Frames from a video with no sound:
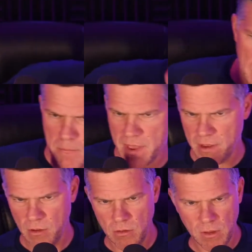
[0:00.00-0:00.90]

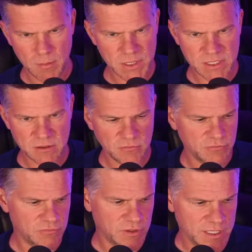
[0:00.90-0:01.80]
male, I
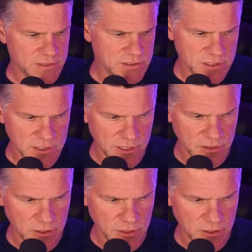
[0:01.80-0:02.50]
believe. I can't see it now,